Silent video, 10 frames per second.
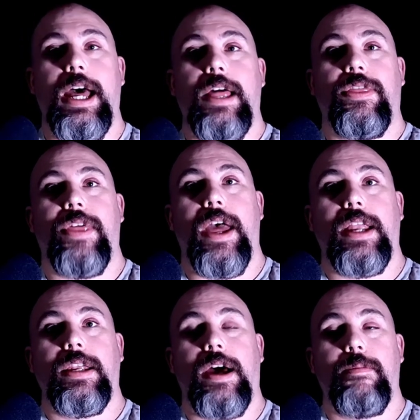
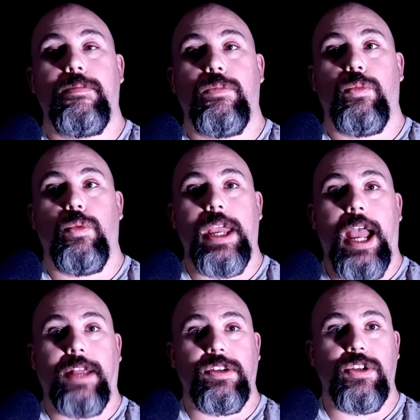then we
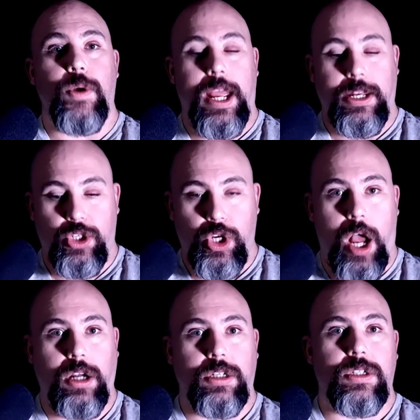had to do it in
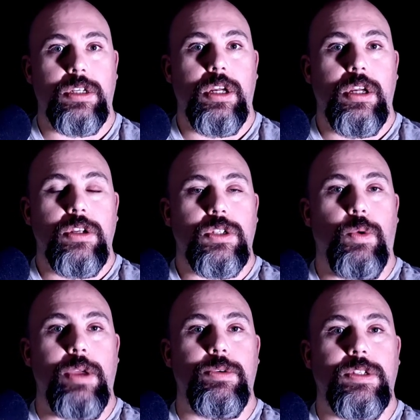chunks. So
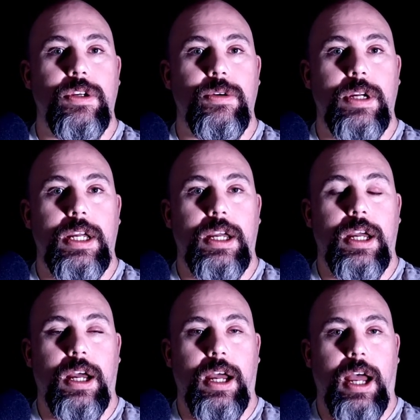we would do it
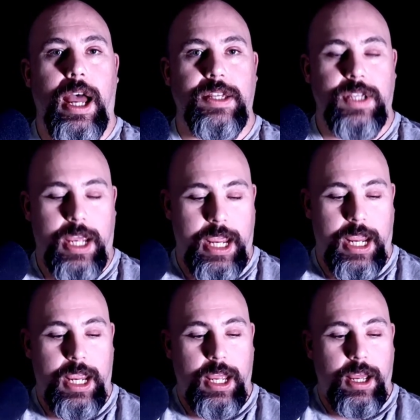as
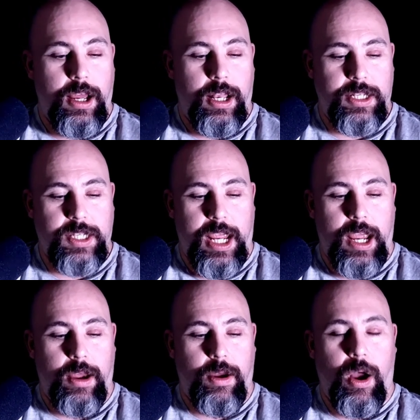let's say
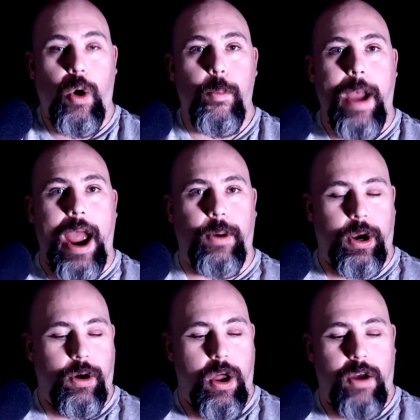a whole
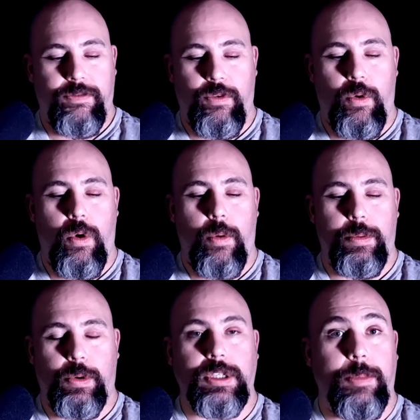paragraph or
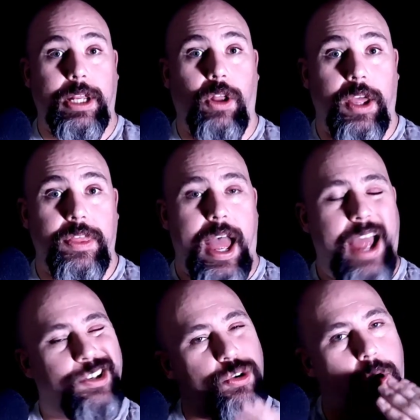something like that, and
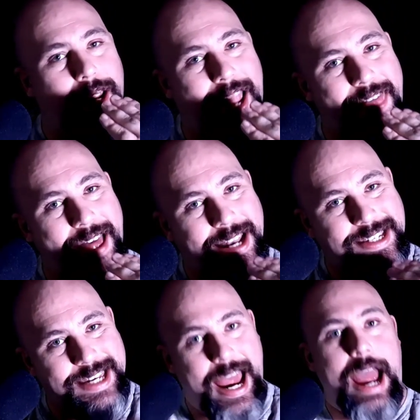try and get
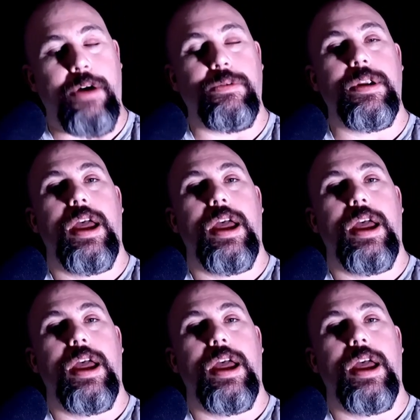that down.